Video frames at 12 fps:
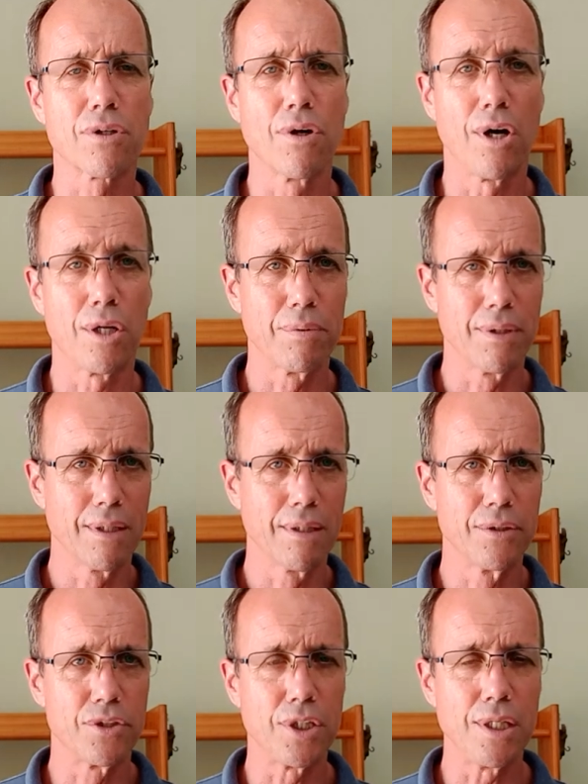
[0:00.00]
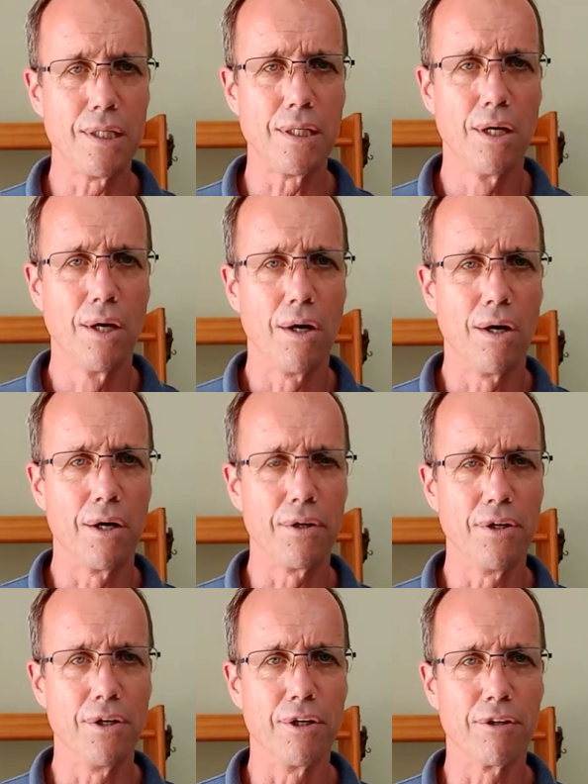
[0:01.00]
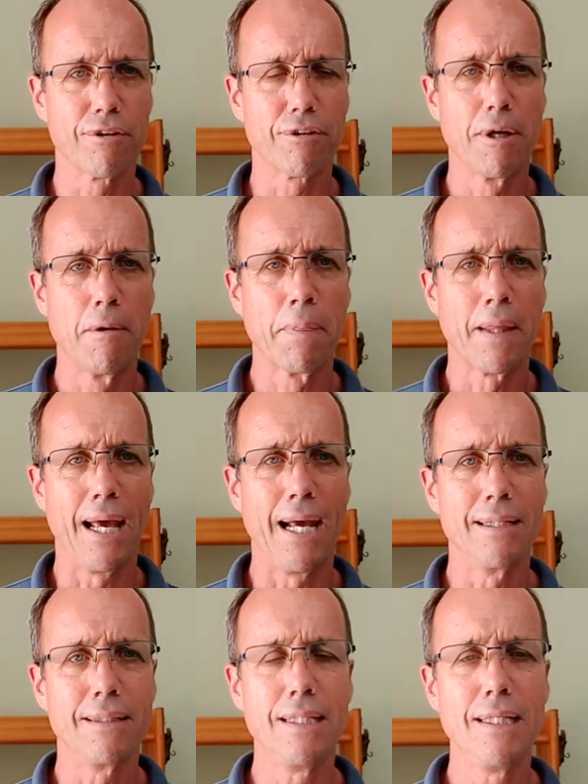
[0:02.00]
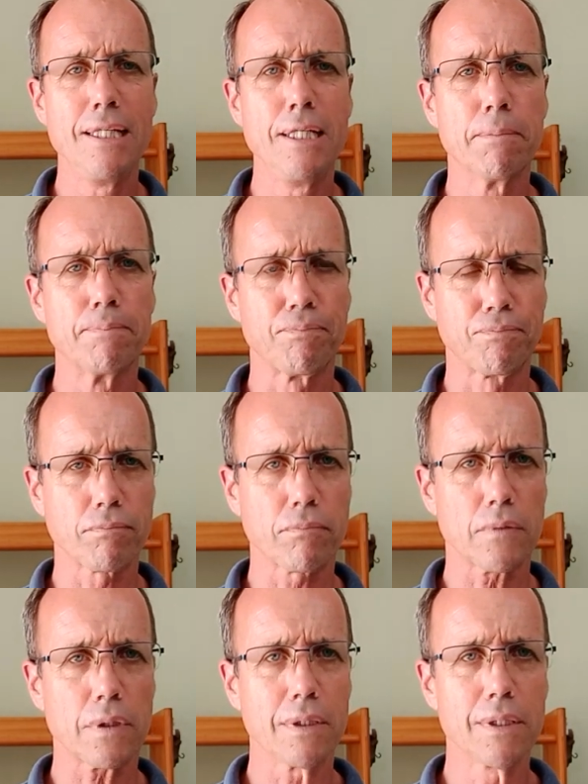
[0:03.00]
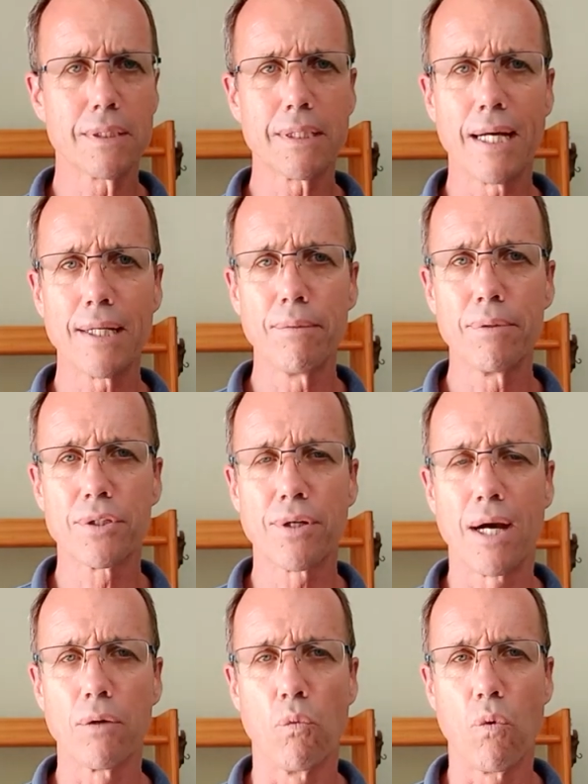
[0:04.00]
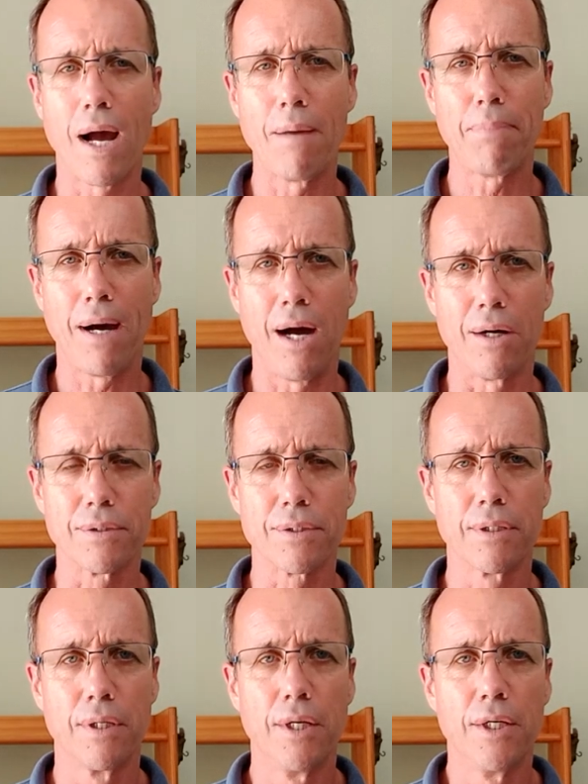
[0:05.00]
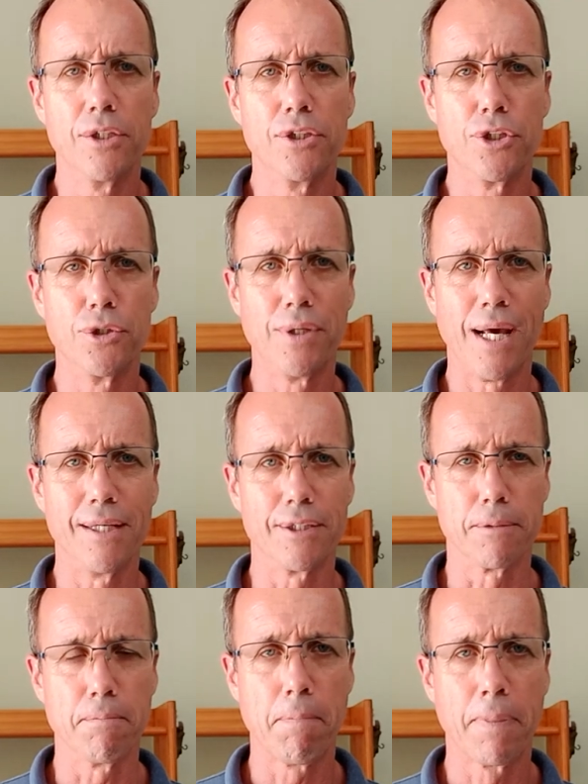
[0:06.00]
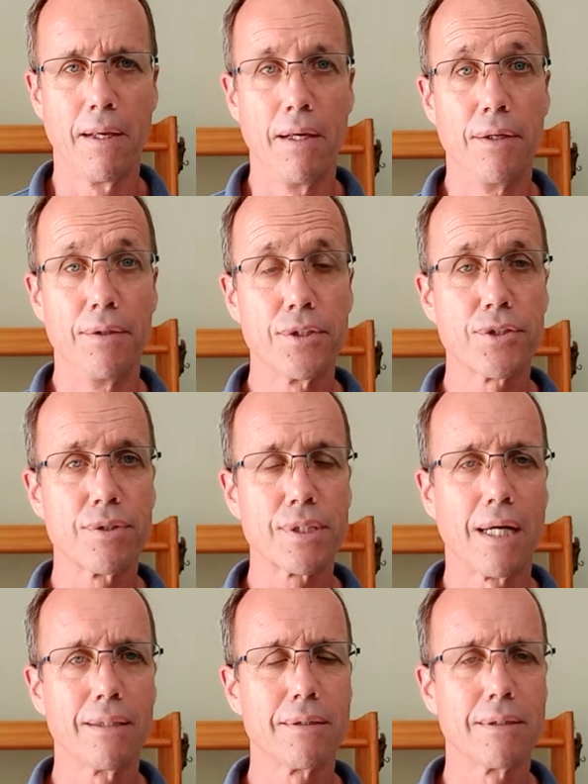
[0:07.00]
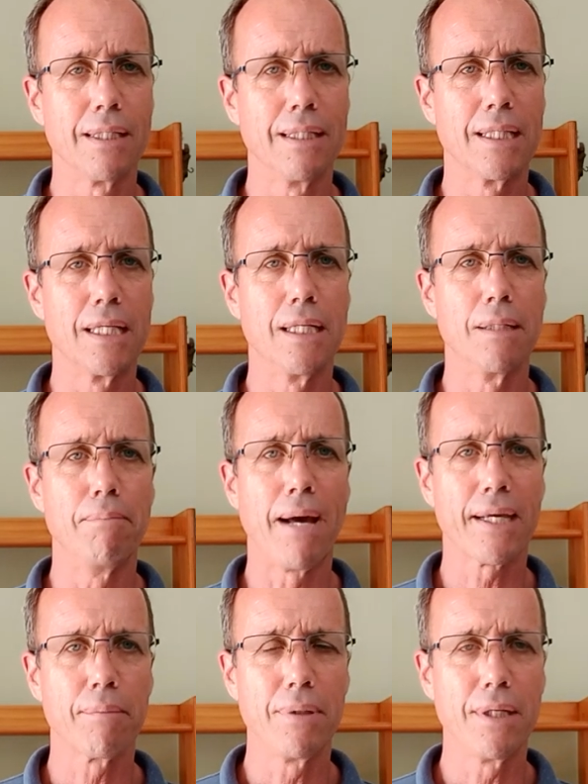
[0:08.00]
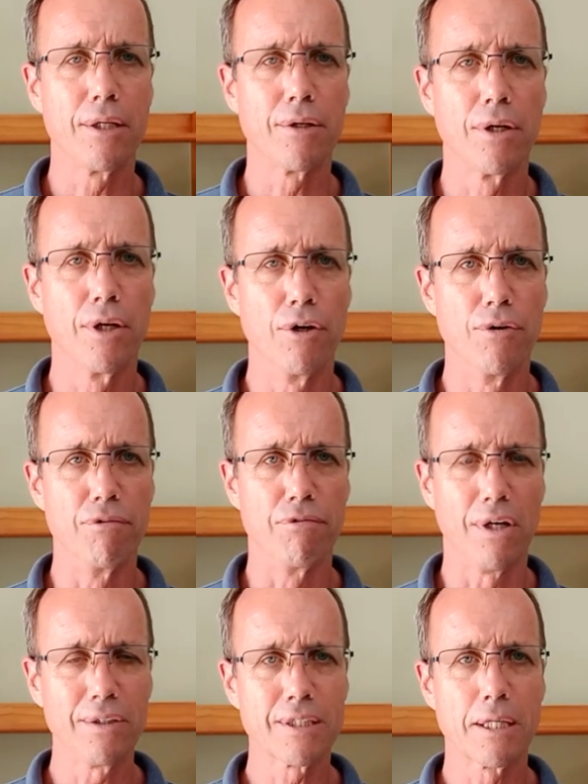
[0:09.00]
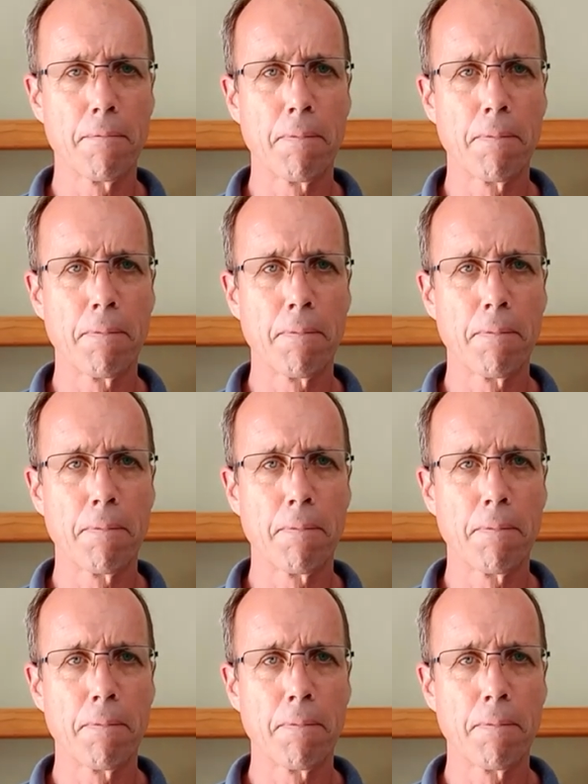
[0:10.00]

God with a little g on earth. And he decided he would try and wipe out Judaism. This resulted in the Maccabean revolt.